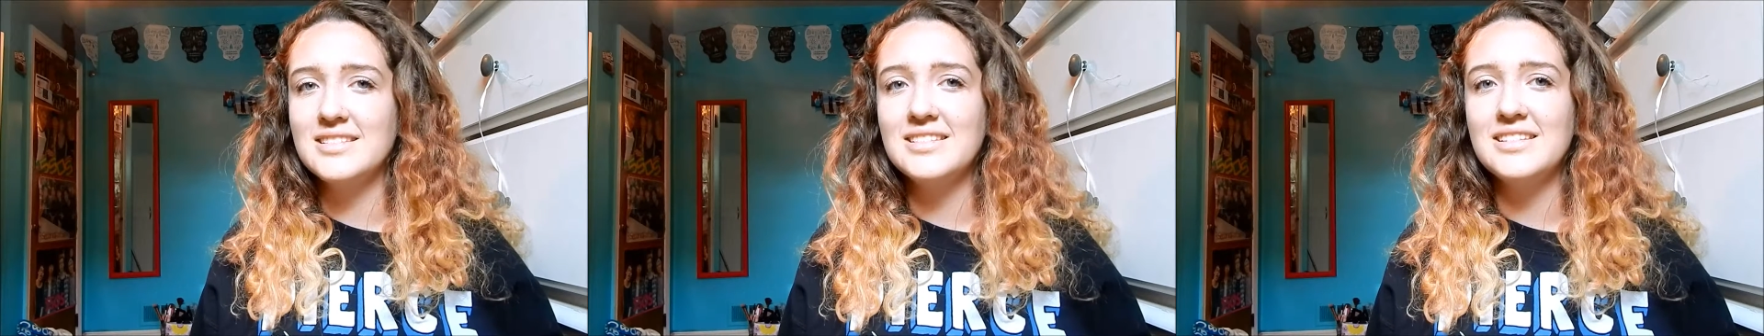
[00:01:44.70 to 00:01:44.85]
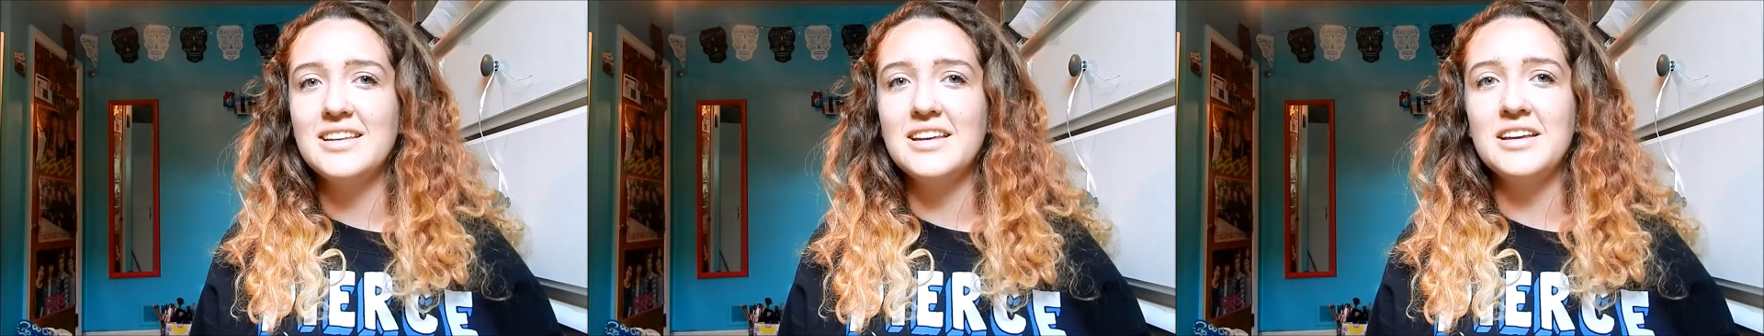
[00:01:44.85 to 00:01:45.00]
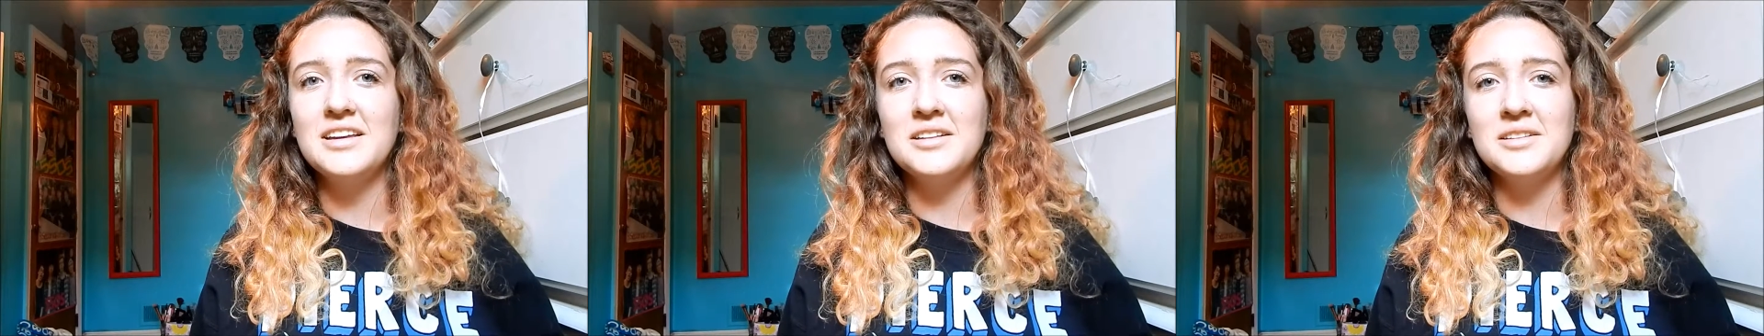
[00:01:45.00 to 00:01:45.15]

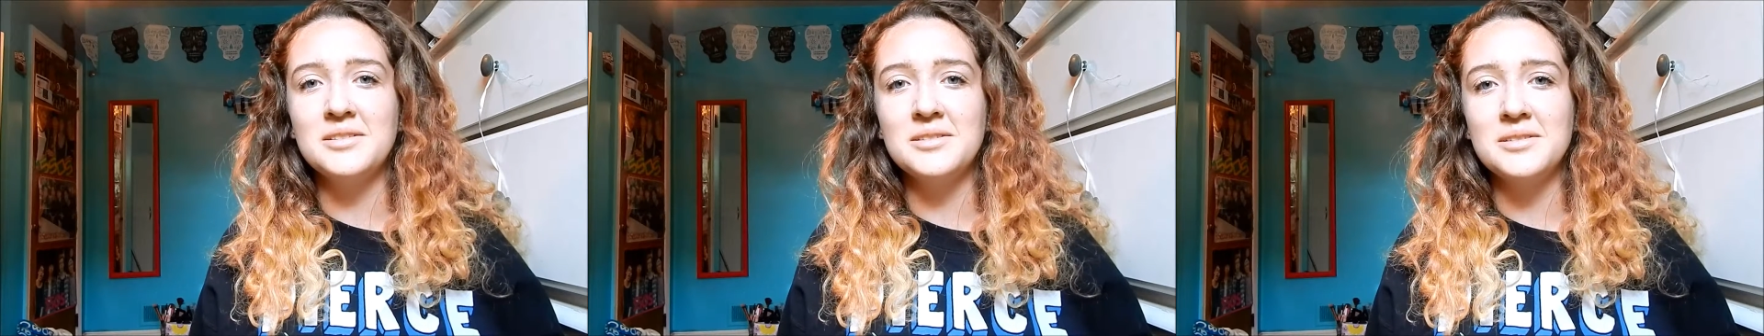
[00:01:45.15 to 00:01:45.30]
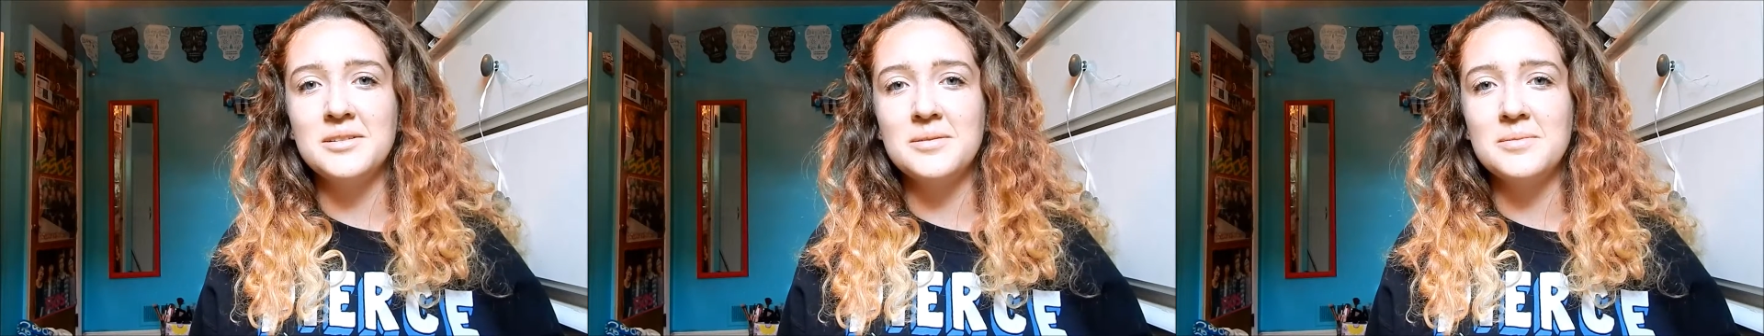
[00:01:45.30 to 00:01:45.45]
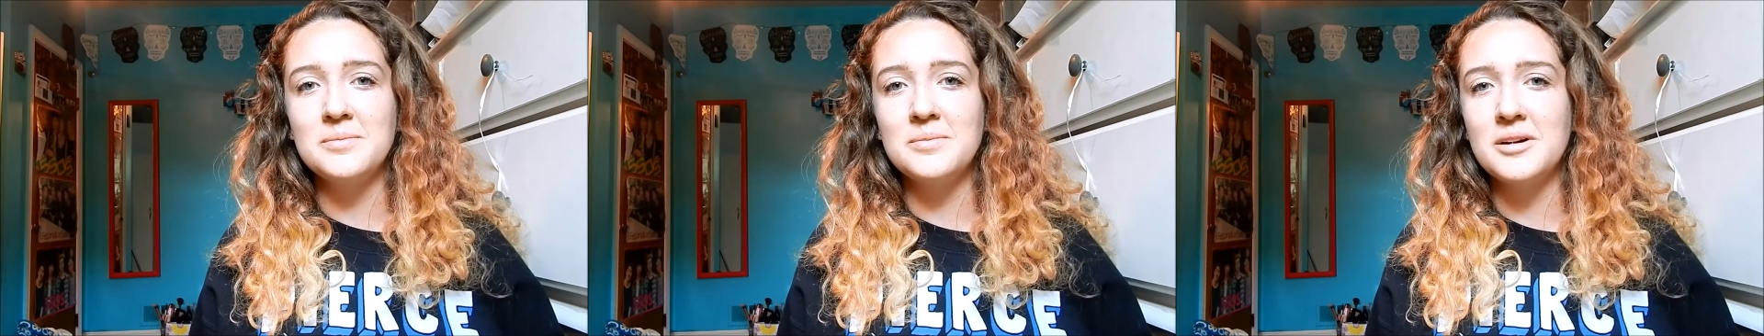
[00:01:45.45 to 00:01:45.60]
in
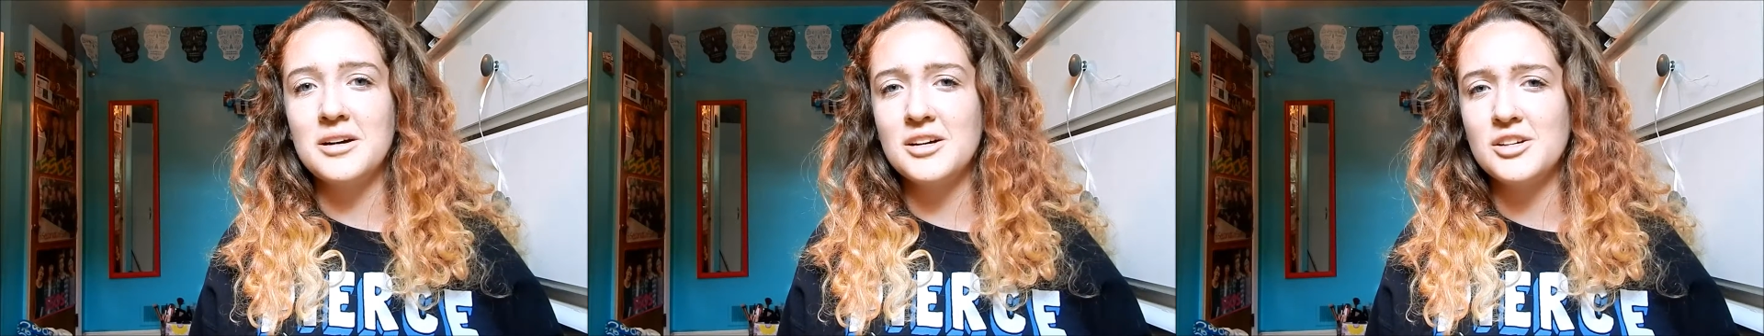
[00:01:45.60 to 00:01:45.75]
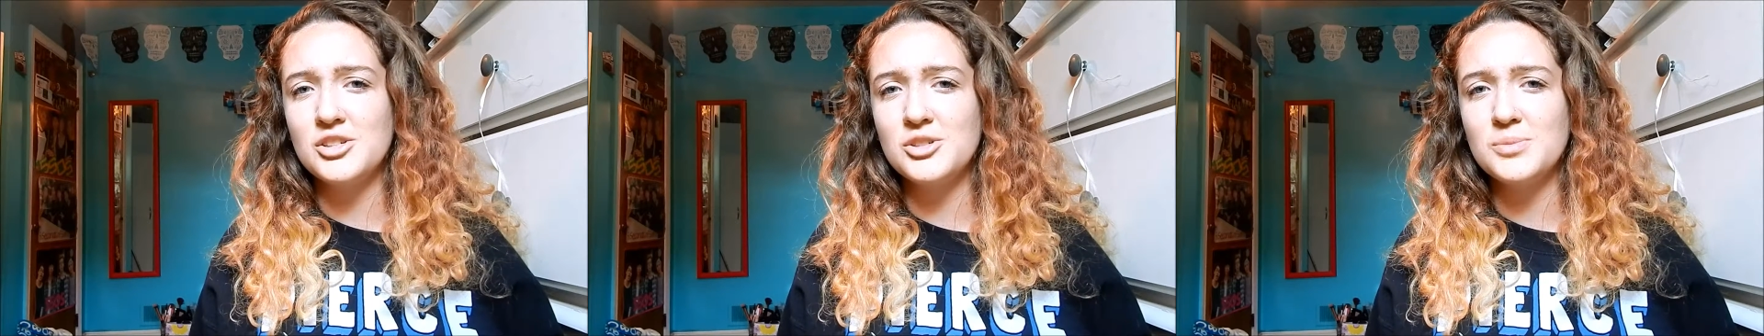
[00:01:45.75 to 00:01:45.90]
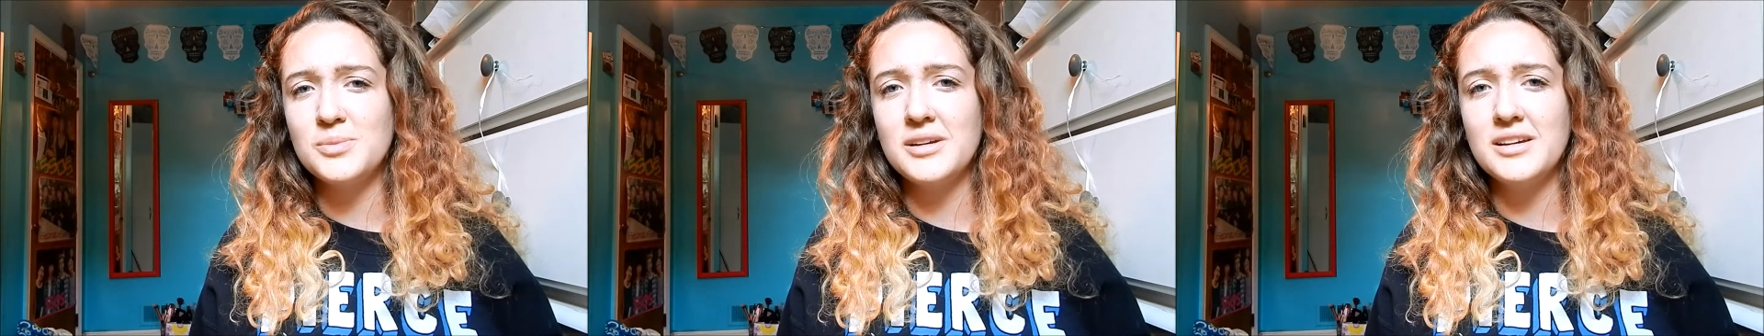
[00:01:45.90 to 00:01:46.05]
the
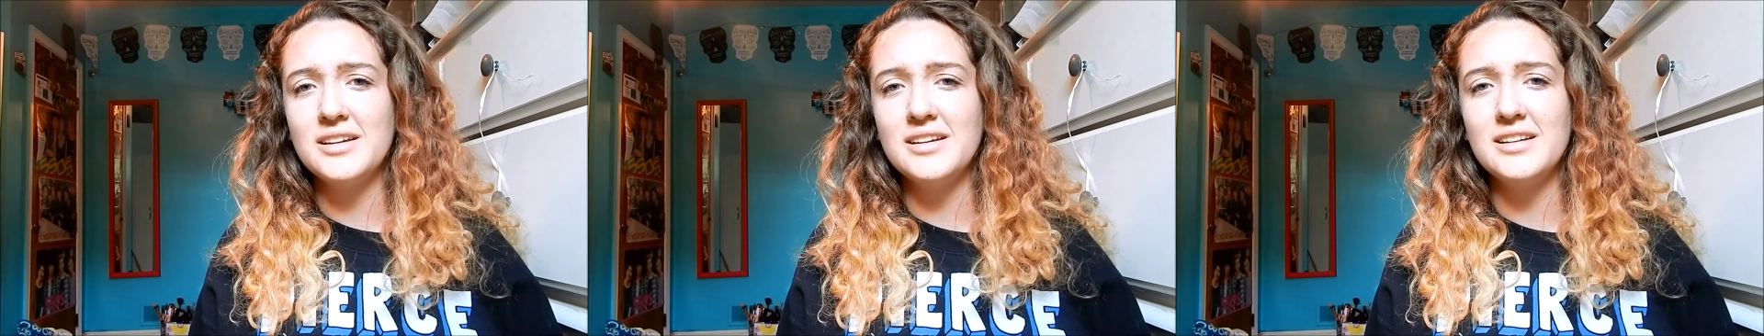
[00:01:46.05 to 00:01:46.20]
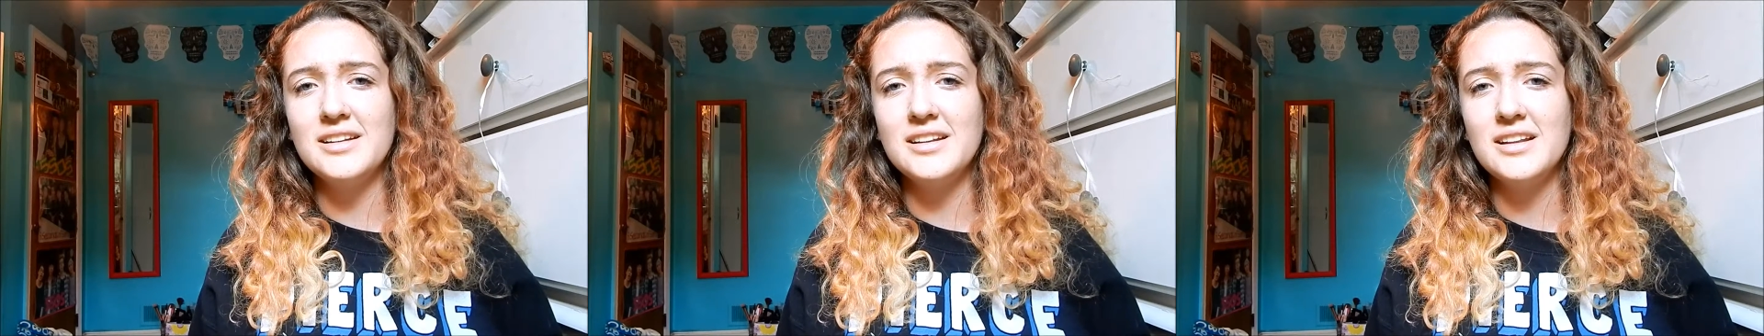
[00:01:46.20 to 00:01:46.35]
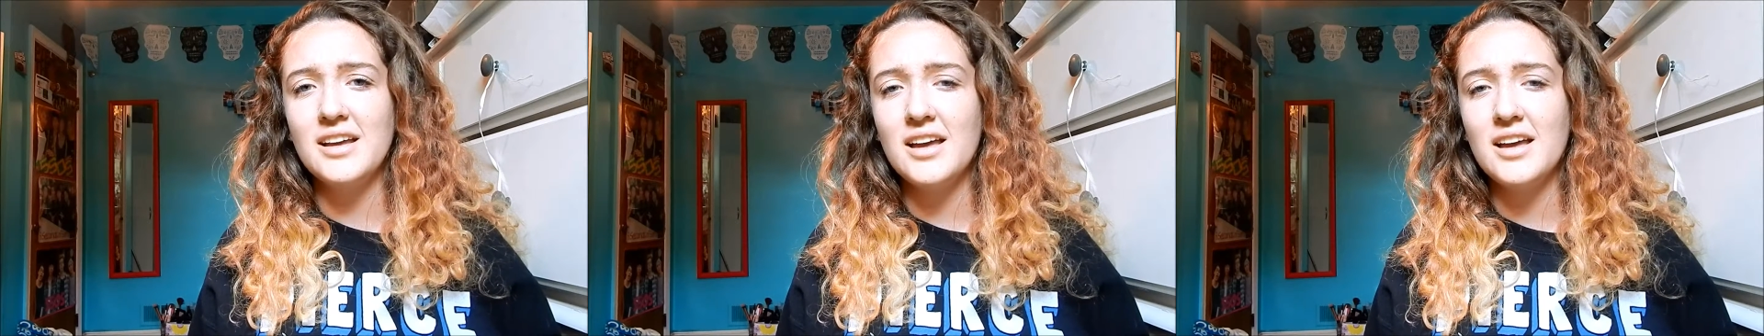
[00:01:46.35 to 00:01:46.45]
mosh pit.